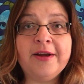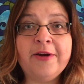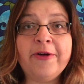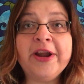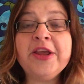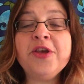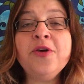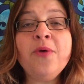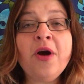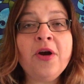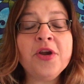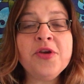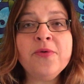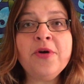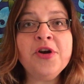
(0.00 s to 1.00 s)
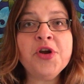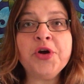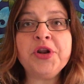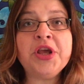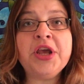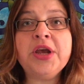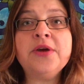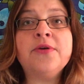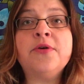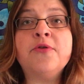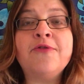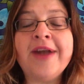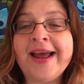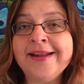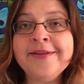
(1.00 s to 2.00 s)
Right? You are not here
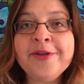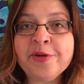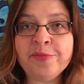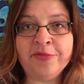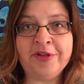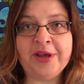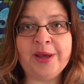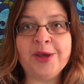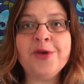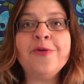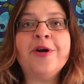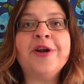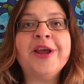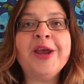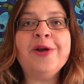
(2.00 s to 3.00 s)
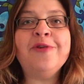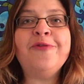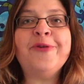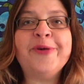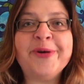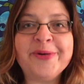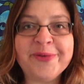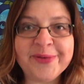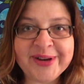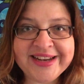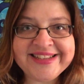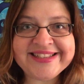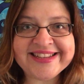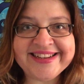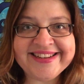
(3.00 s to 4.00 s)
randomly. You are here for a
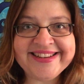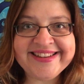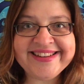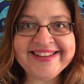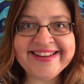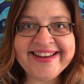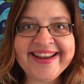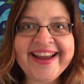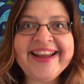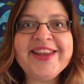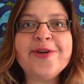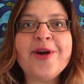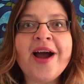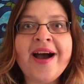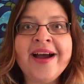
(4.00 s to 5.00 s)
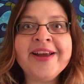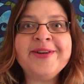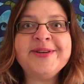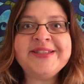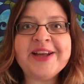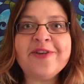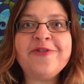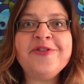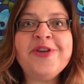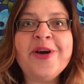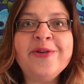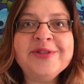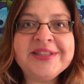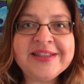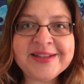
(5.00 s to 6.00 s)
reason, and your higher self
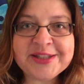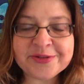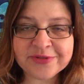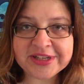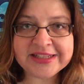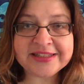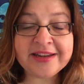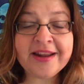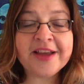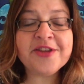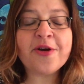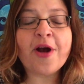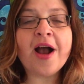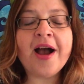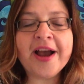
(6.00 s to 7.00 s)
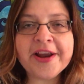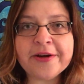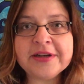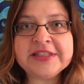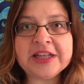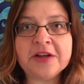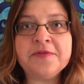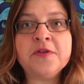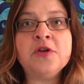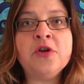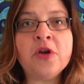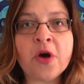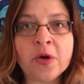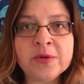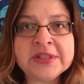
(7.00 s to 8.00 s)
knows this reason, and your higher self
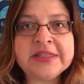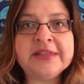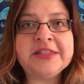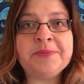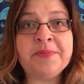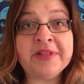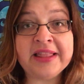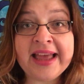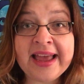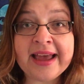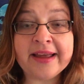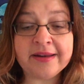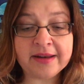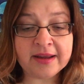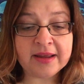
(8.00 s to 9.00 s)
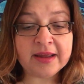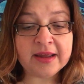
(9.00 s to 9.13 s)
knows this plan.